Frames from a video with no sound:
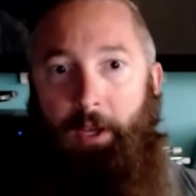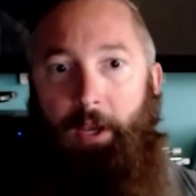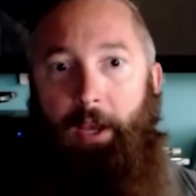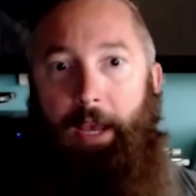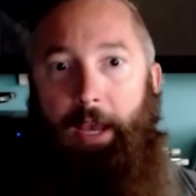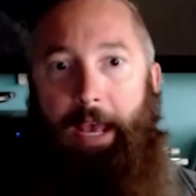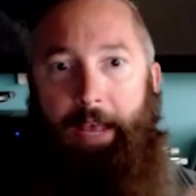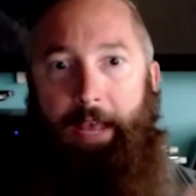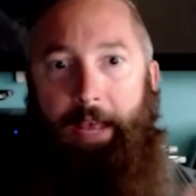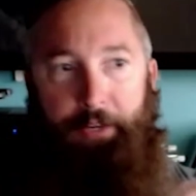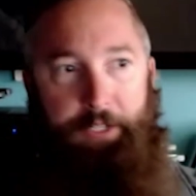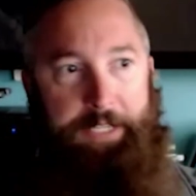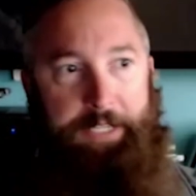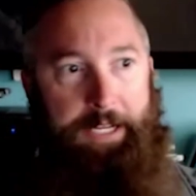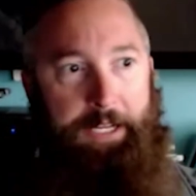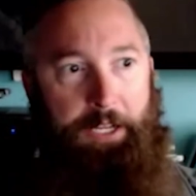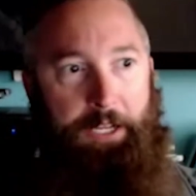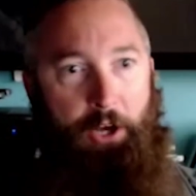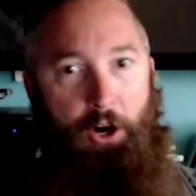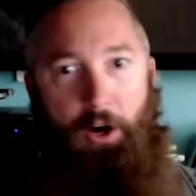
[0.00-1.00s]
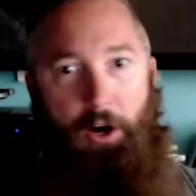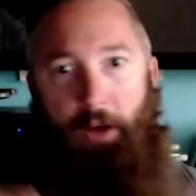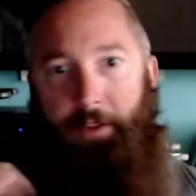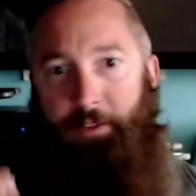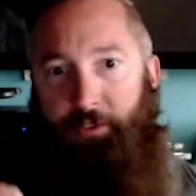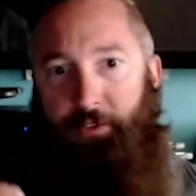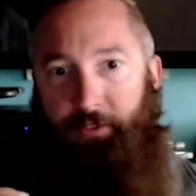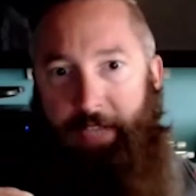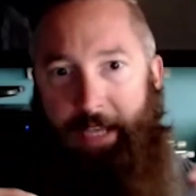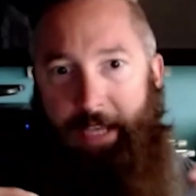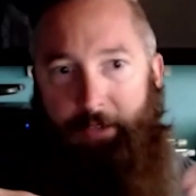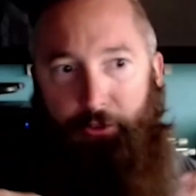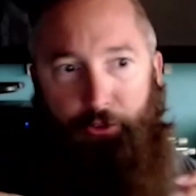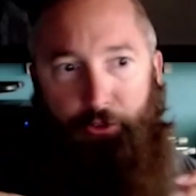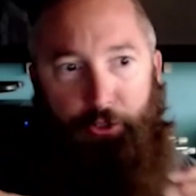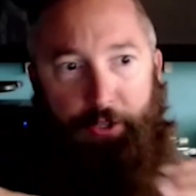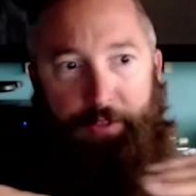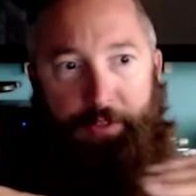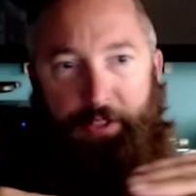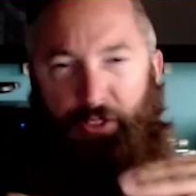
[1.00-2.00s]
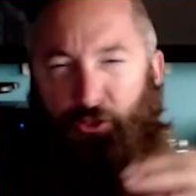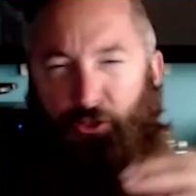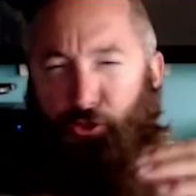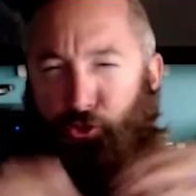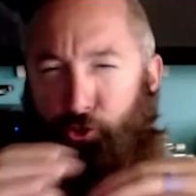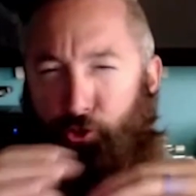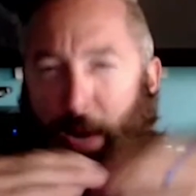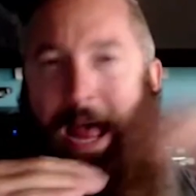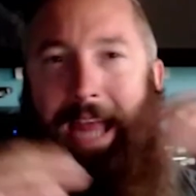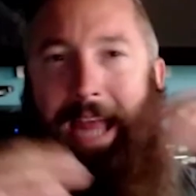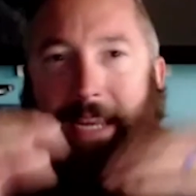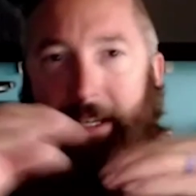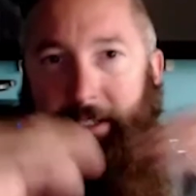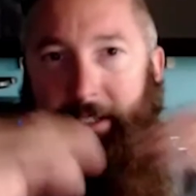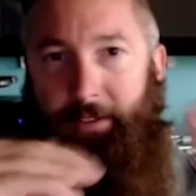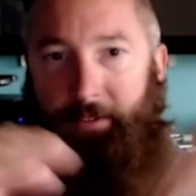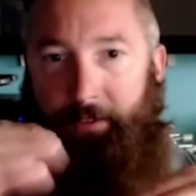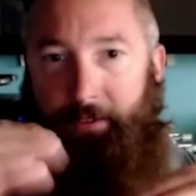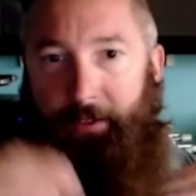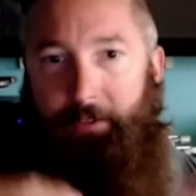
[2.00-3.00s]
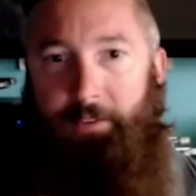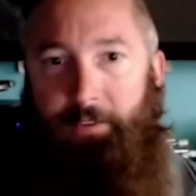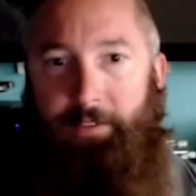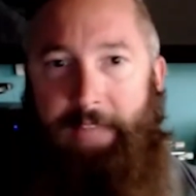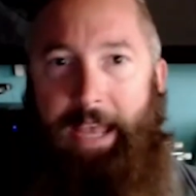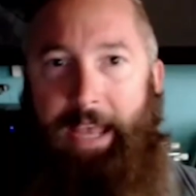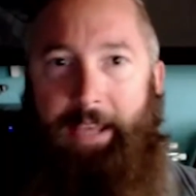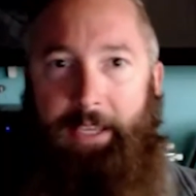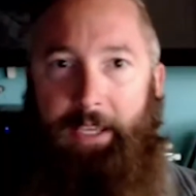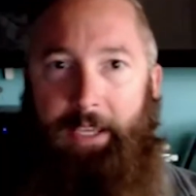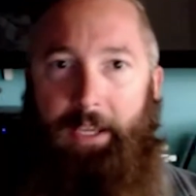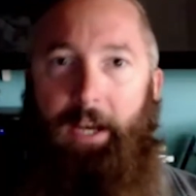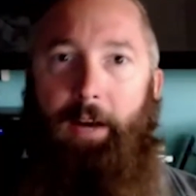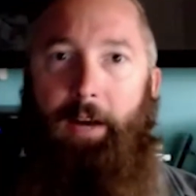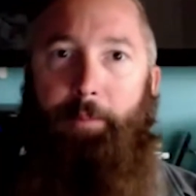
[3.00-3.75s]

and they're getting all this texture and this dryness that's stacking up,